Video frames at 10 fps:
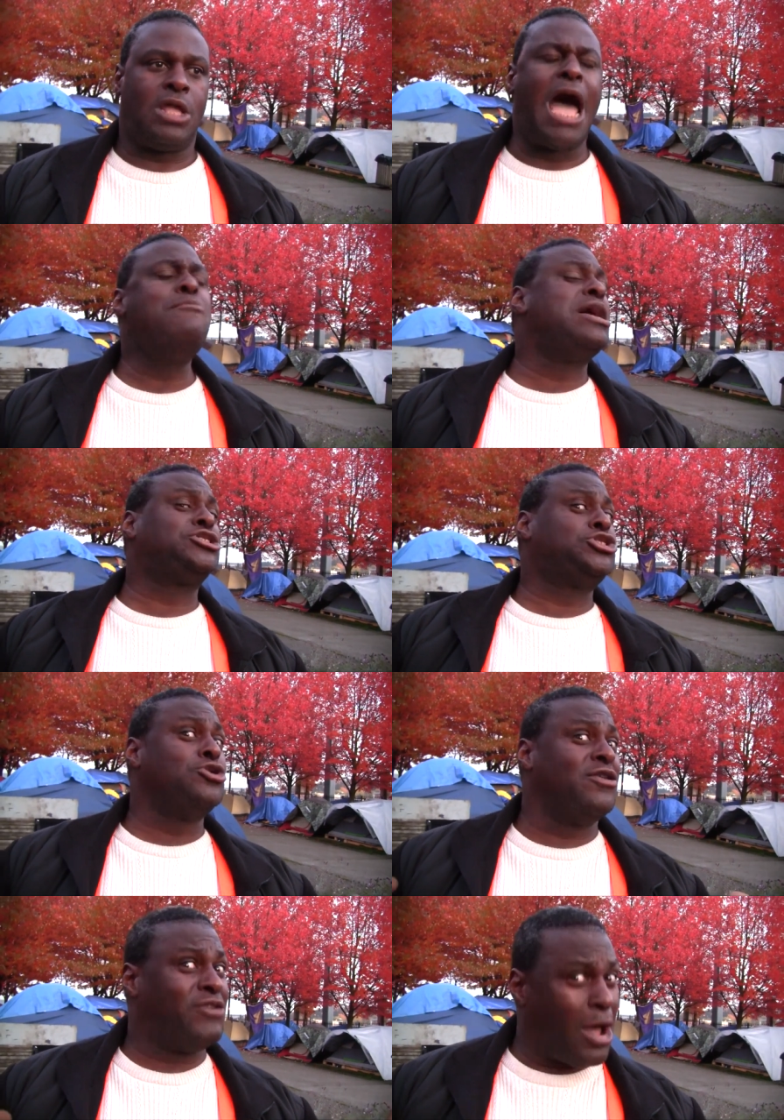I'm not
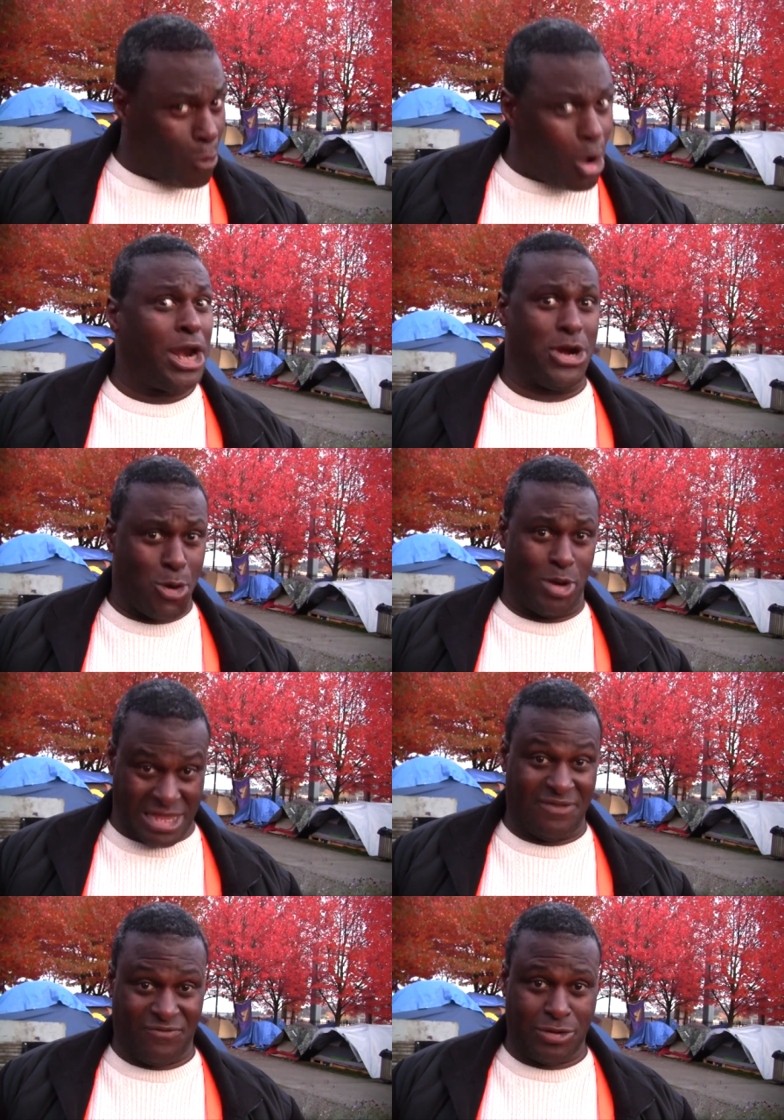sure if I want to know
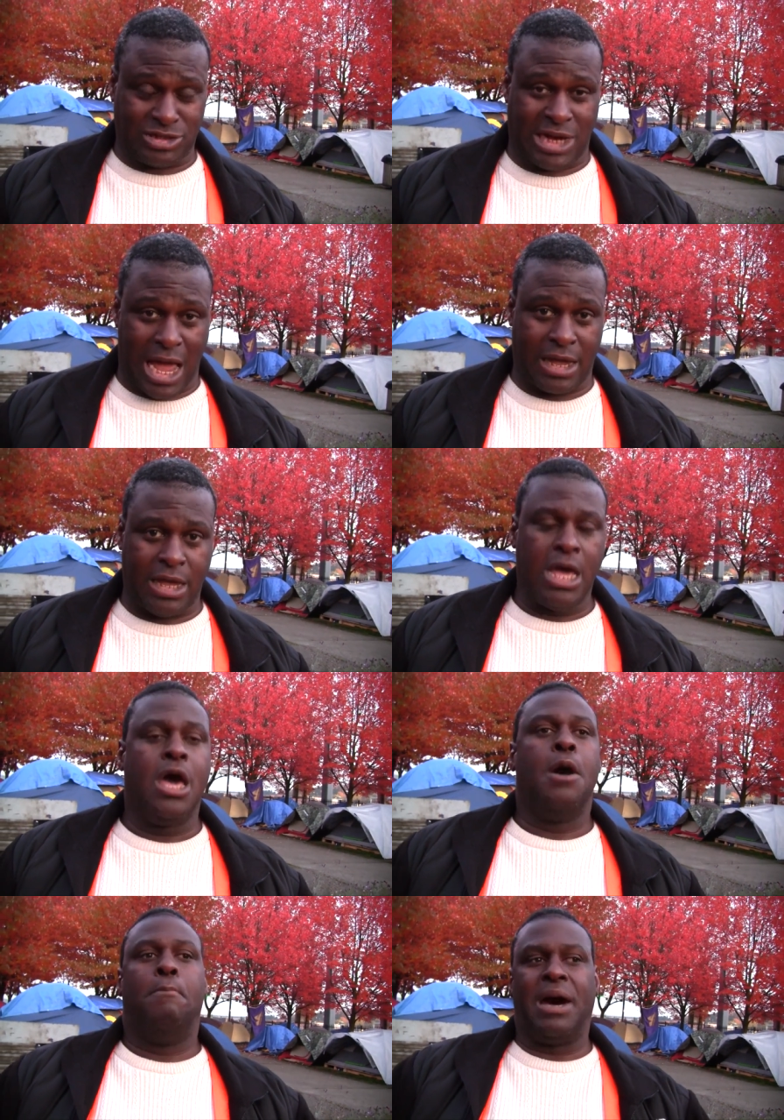what that feels like.
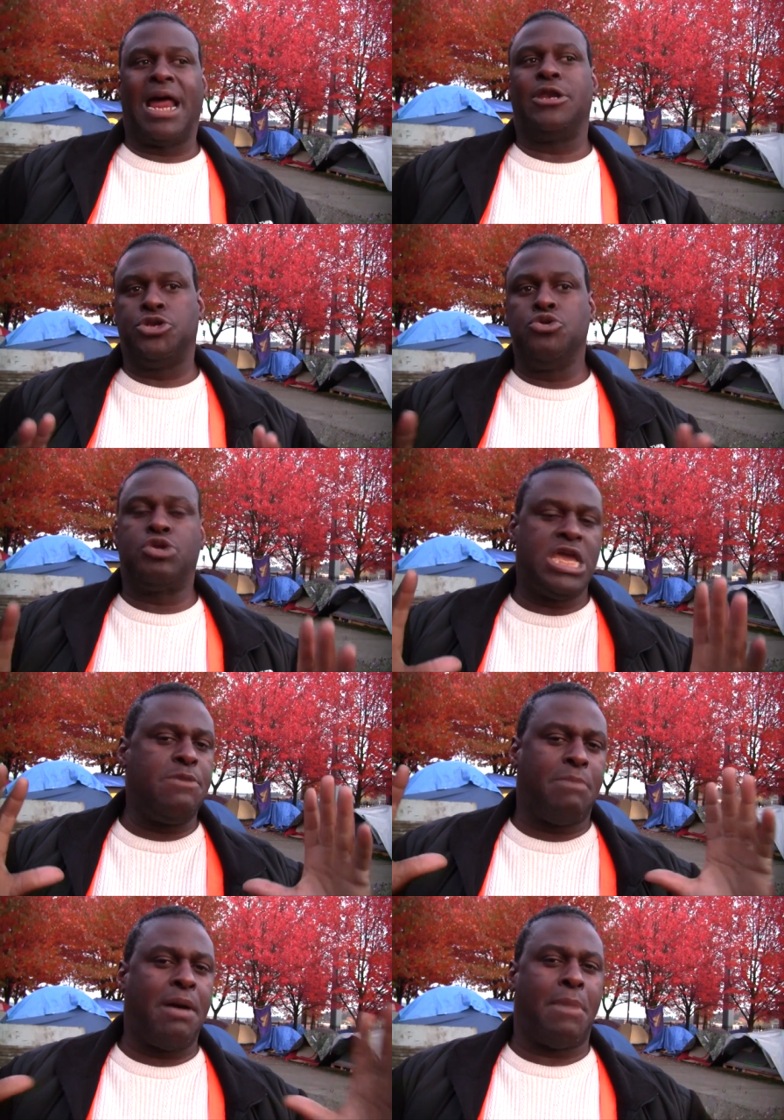But I do
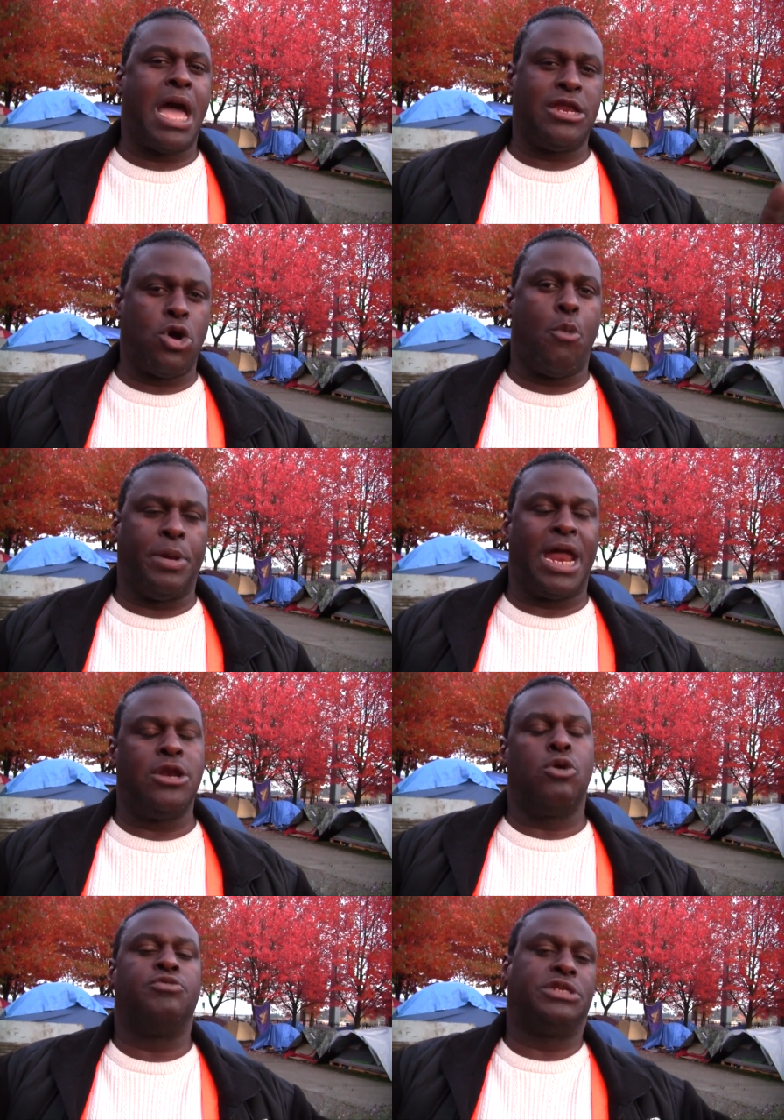keep my mind open. I
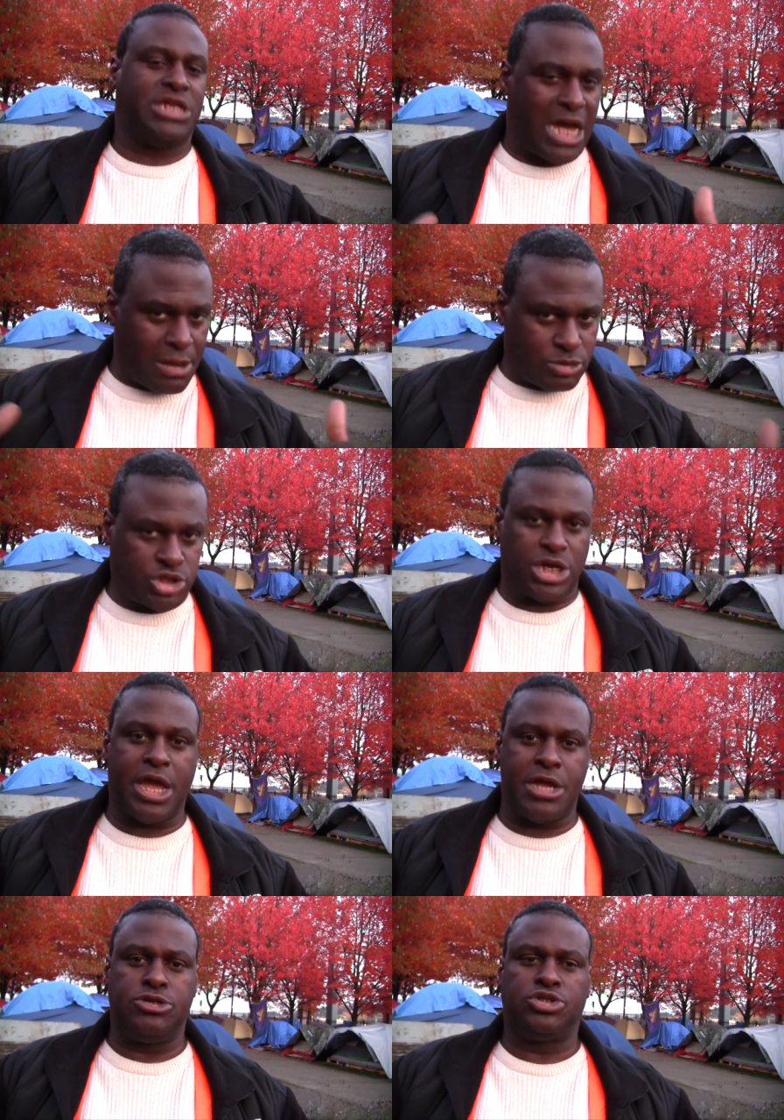know that times
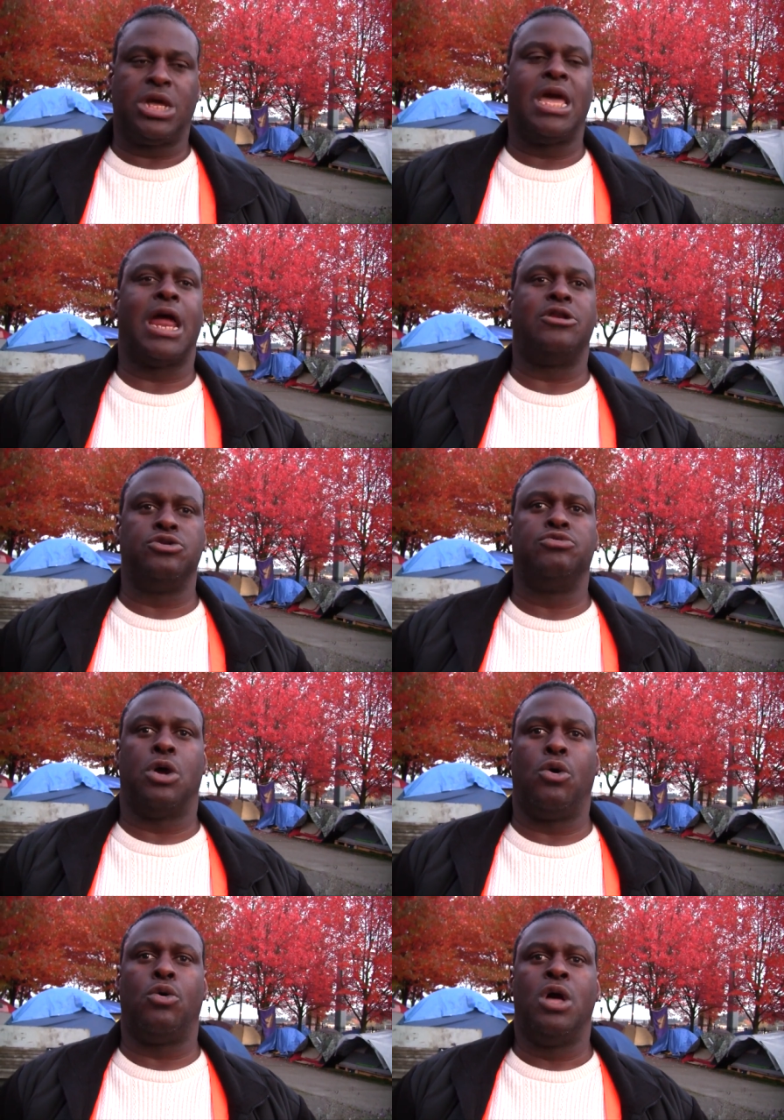change, and I do
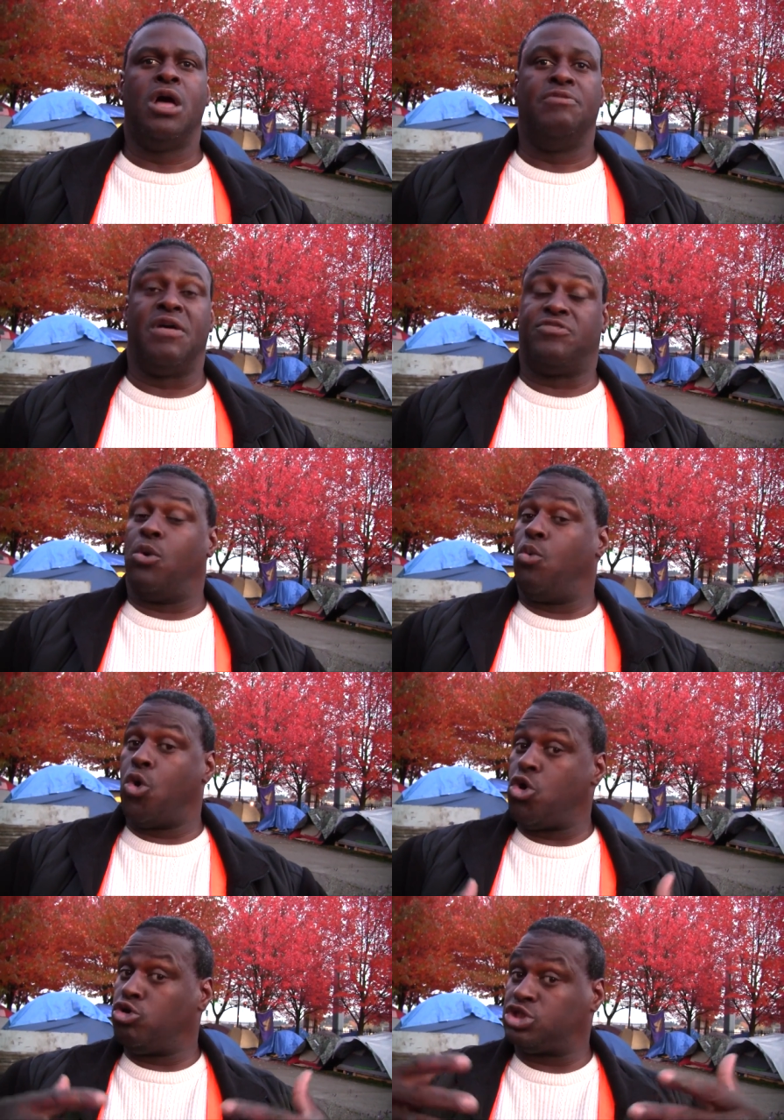know that the
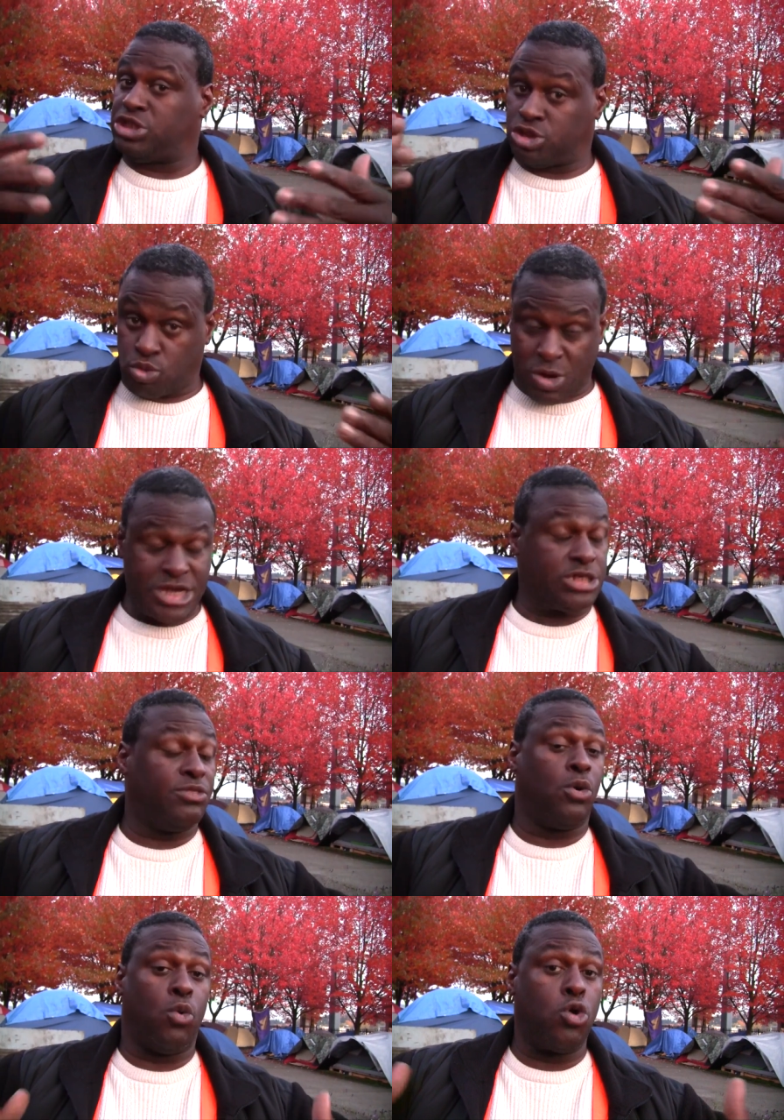world
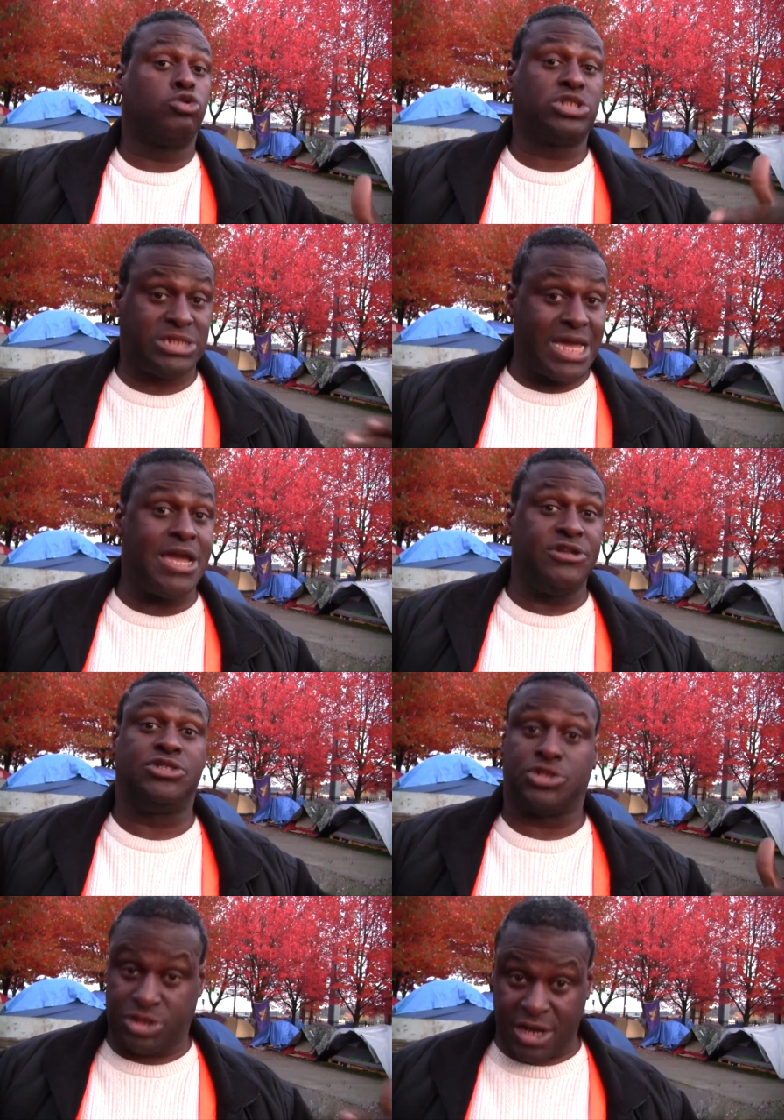situation, the world
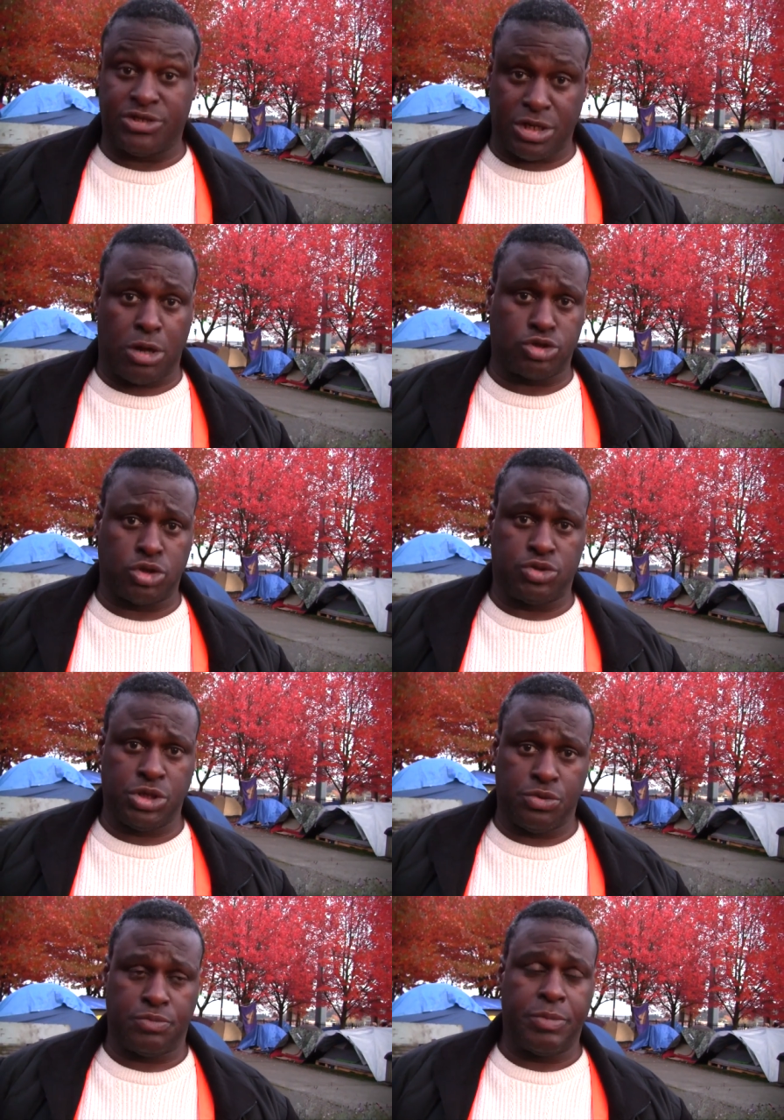stage is changing also too.